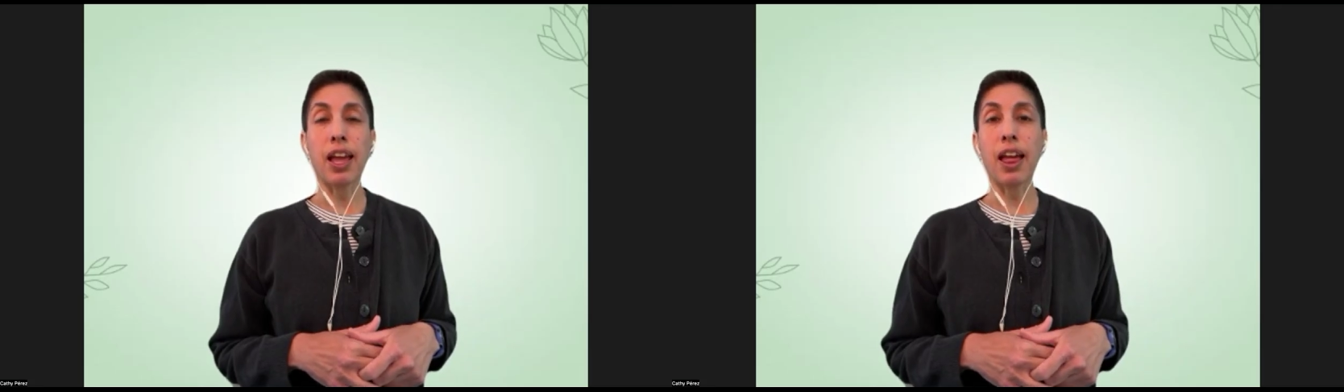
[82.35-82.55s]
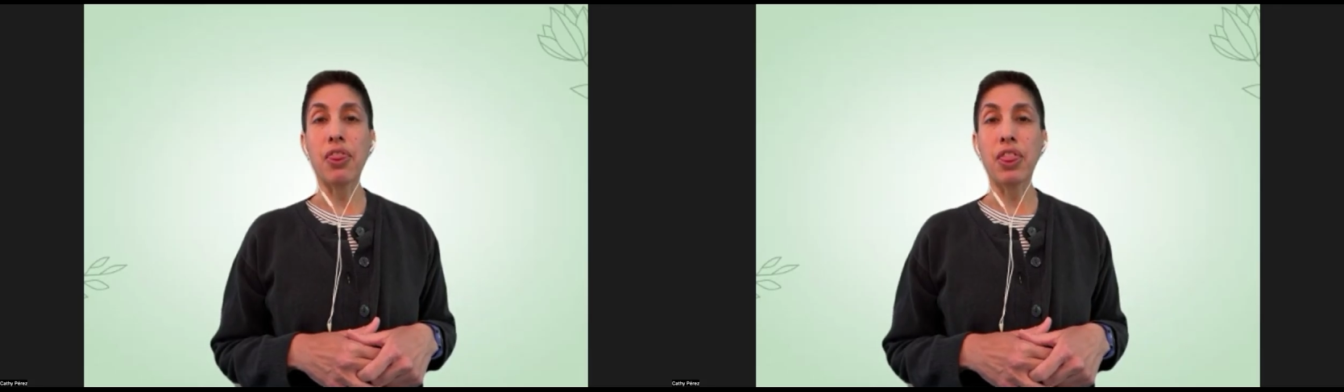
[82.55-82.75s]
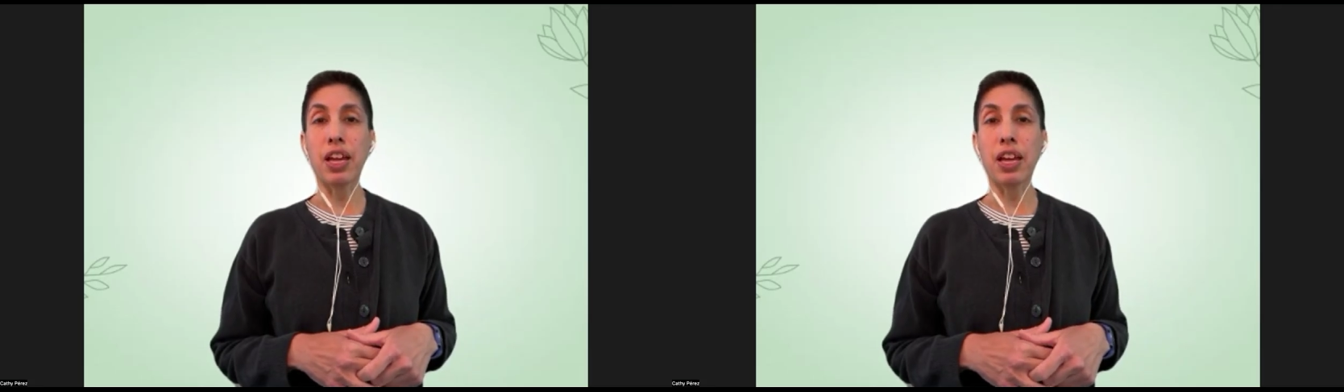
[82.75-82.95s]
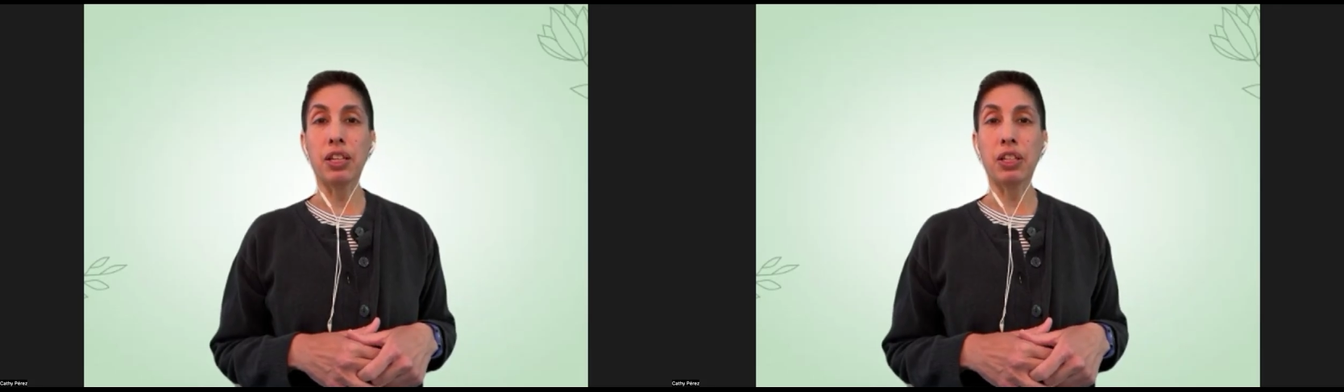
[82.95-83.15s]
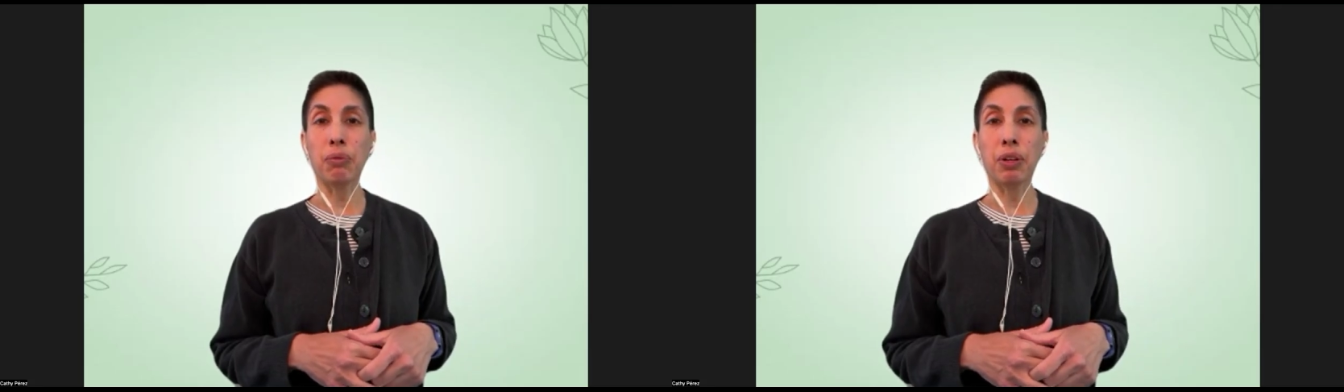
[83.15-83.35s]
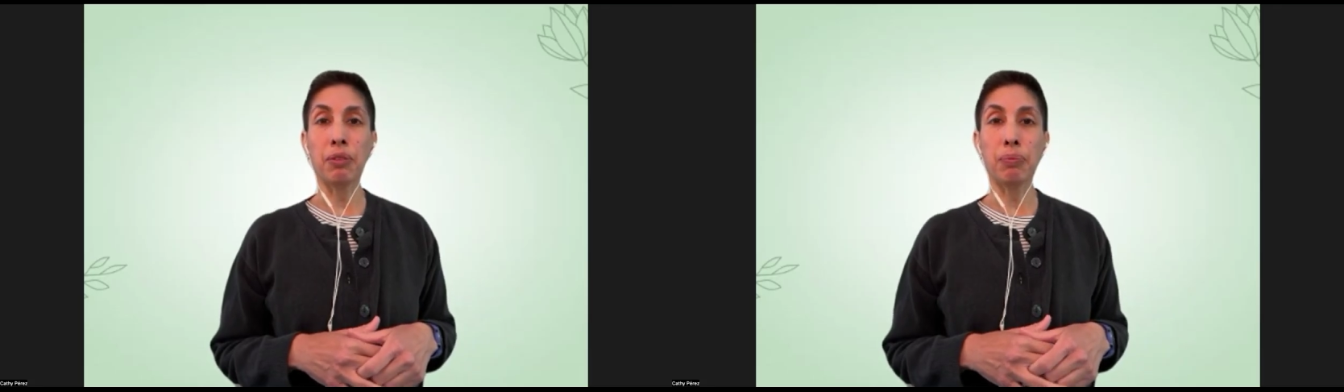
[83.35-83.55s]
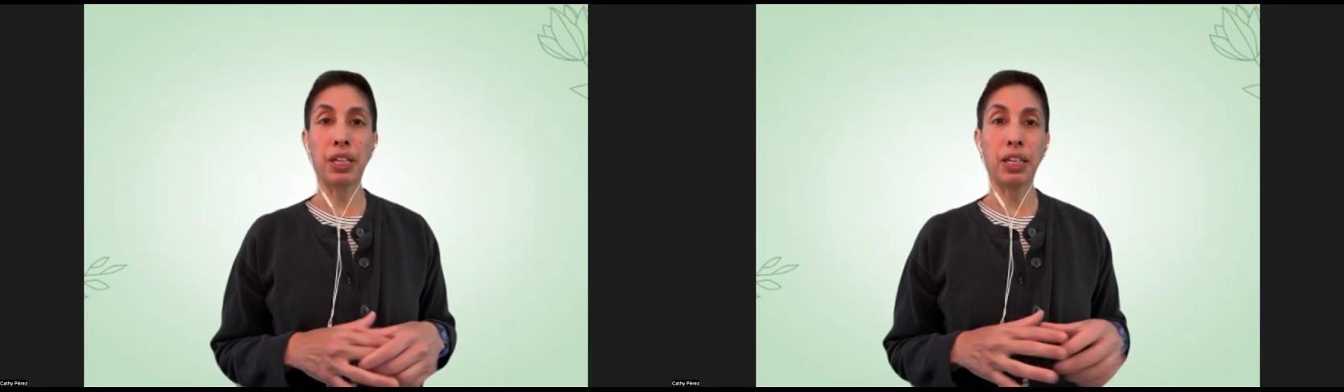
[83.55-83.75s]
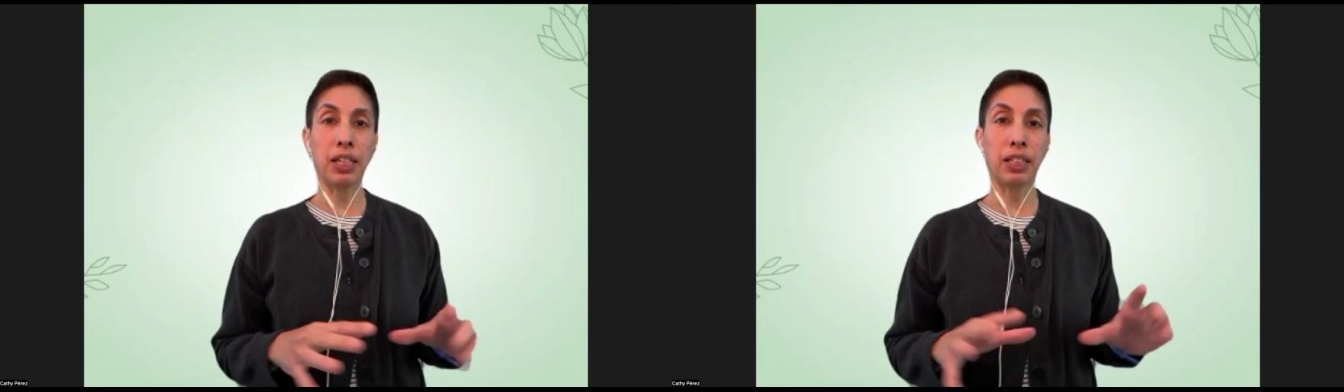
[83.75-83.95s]
And then you want to
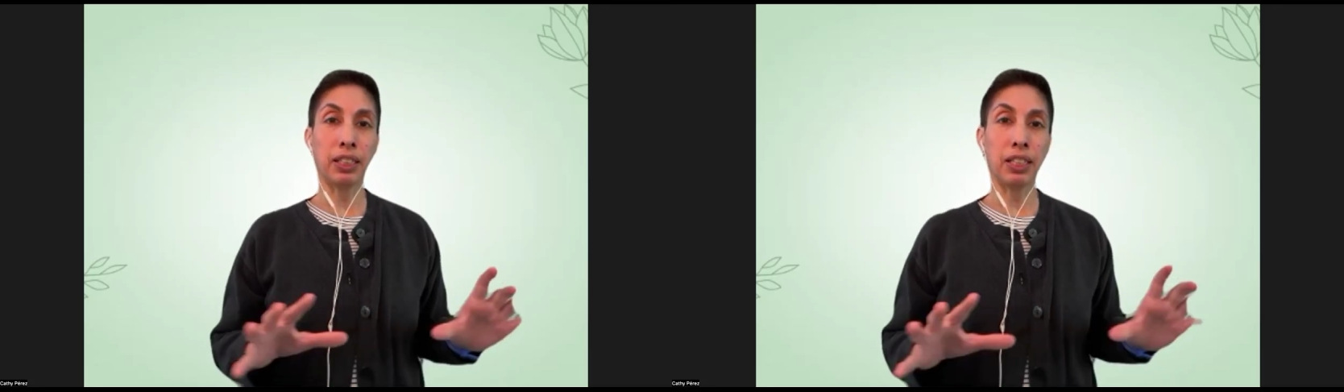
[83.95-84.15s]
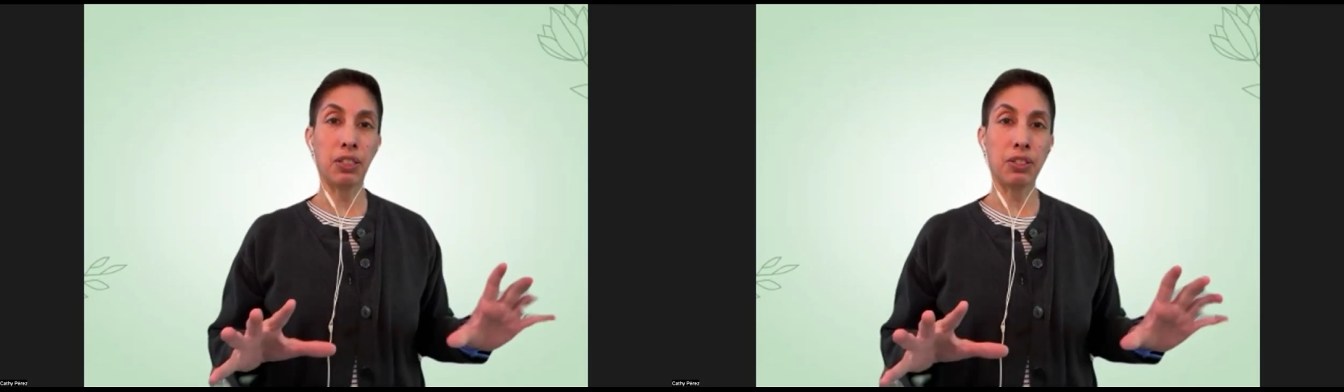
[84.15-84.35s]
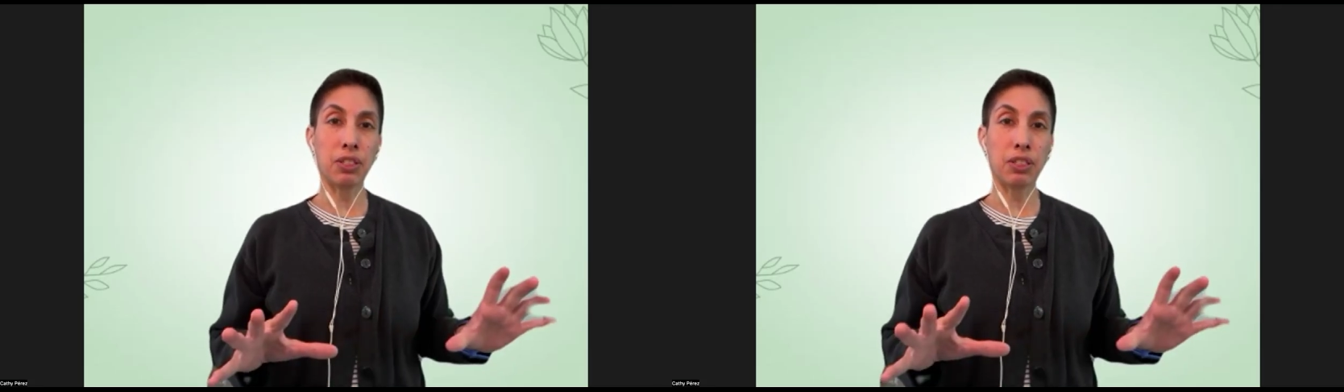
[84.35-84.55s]
be at least